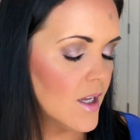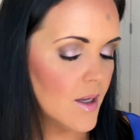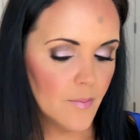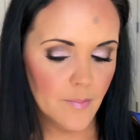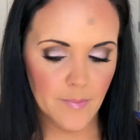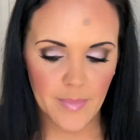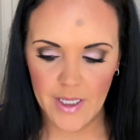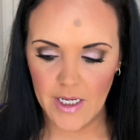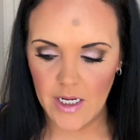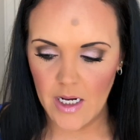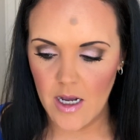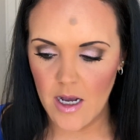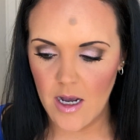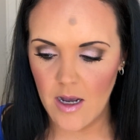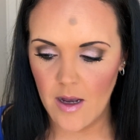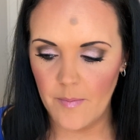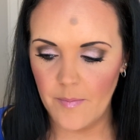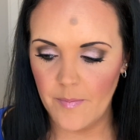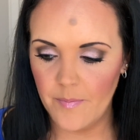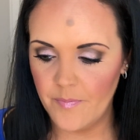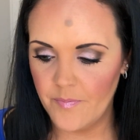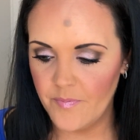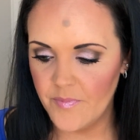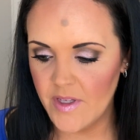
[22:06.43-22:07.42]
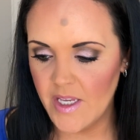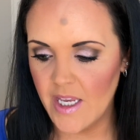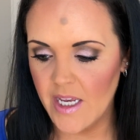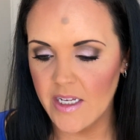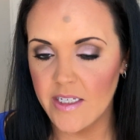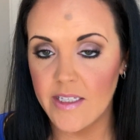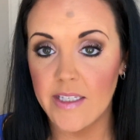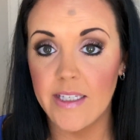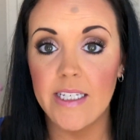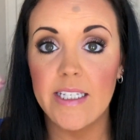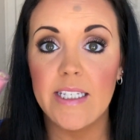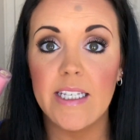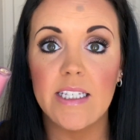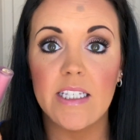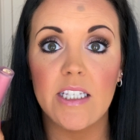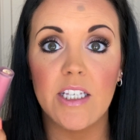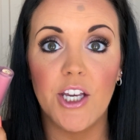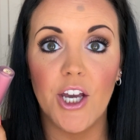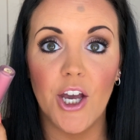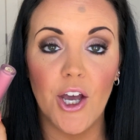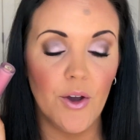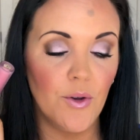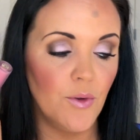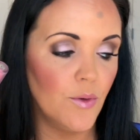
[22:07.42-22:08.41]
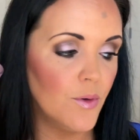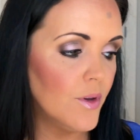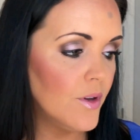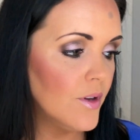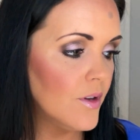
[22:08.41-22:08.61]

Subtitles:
But yes, this is go.